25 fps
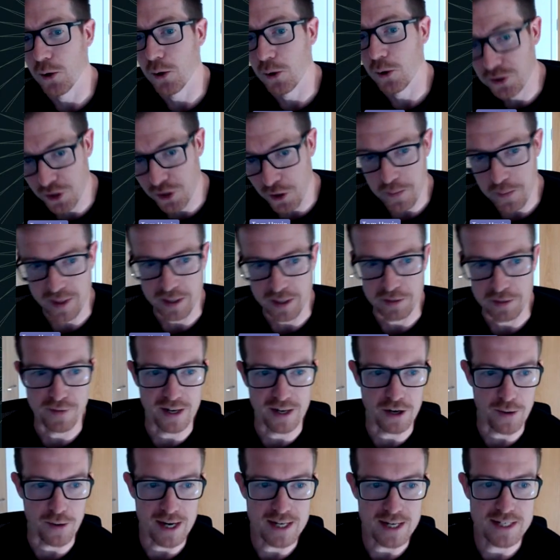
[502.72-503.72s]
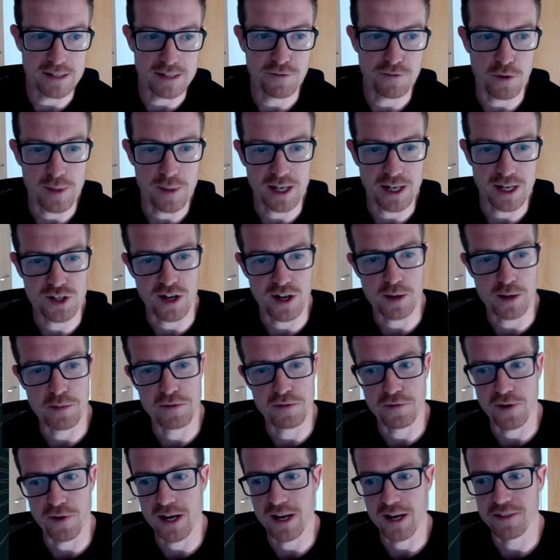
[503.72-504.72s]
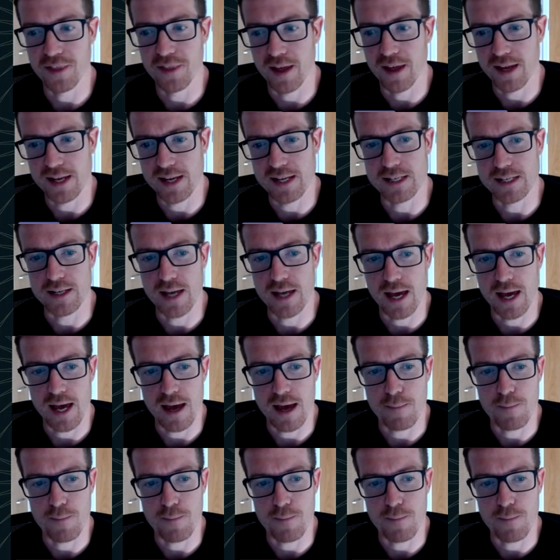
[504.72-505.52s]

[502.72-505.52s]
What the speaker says: Also, being federated from an external provider, they